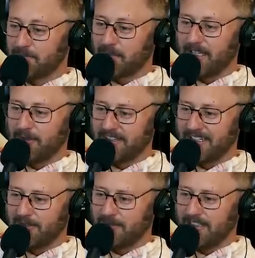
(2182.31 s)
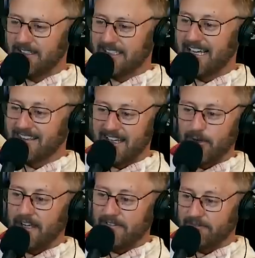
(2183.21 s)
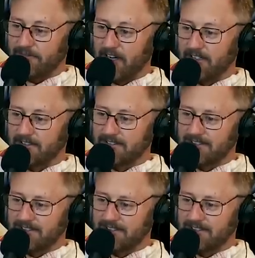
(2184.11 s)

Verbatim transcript: to play with them. They tickled her. Yeah, they were having fun.